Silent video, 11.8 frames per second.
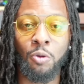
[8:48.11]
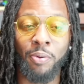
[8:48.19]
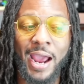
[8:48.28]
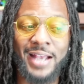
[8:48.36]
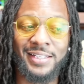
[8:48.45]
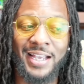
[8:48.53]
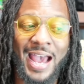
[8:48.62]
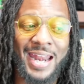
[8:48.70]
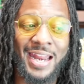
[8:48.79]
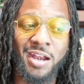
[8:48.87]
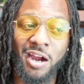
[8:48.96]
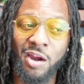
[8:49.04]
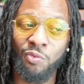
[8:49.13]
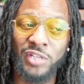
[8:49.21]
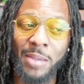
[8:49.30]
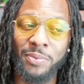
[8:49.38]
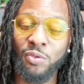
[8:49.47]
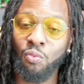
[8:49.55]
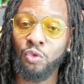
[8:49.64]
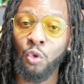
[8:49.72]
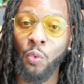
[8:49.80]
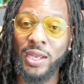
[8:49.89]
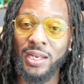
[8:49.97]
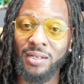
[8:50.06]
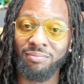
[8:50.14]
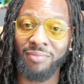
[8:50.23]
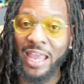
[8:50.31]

Nebraska got in there and was able to, to win it.